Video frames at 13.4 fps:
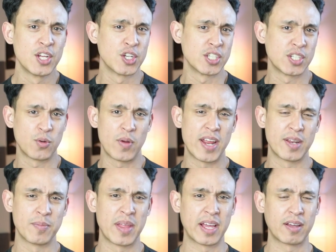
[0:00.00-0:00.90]
just a
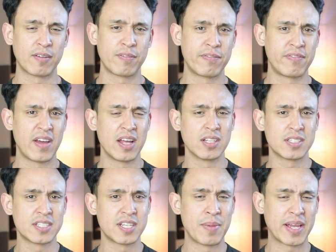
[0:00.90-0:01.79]
random like felt
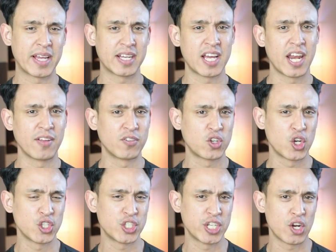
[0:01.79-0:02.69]
to make it kind of
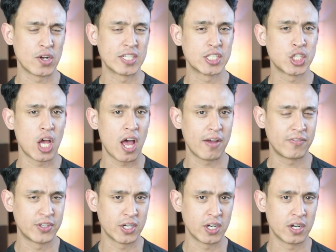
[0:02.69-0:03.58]
cushier and
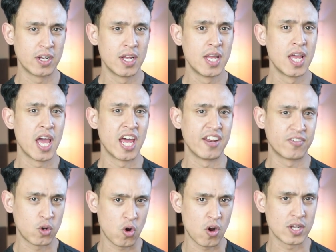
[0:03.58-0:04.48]
softer. And
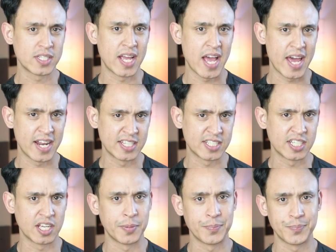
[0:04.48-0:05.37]
of course I added
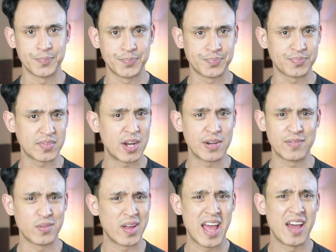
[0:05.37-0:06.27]
some, I don't
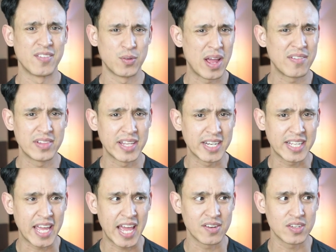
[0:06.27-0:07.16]
even know what I have. Do I have linen
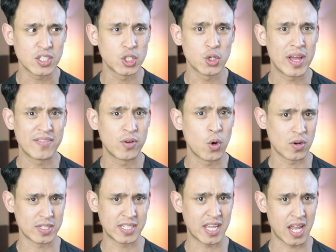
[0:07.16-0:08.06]
canvas or do I have
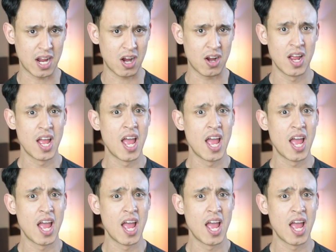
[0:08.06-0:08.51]
horsehair?